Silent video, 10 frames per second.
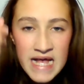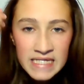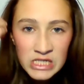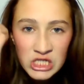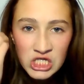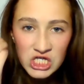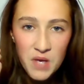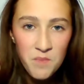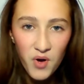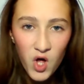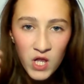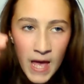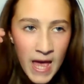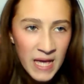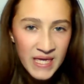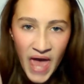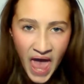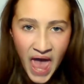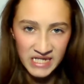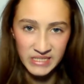simple
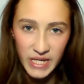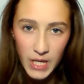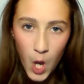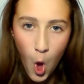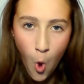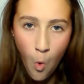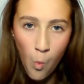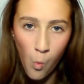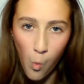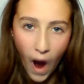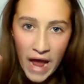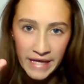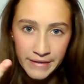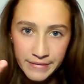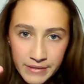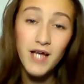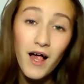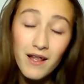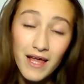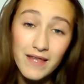candy. Why? The
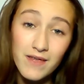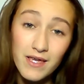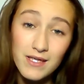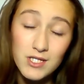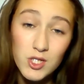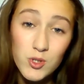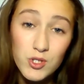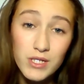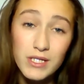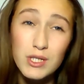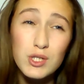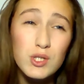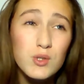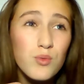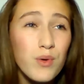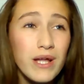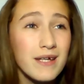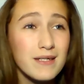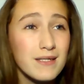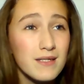doll lady is usually the
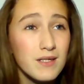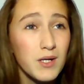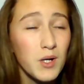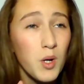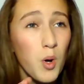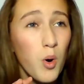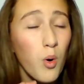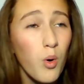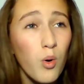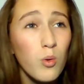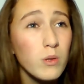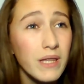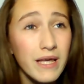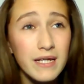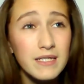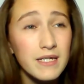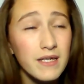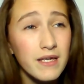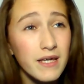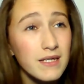sweetest old
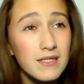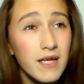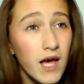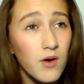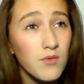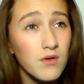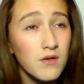lady in town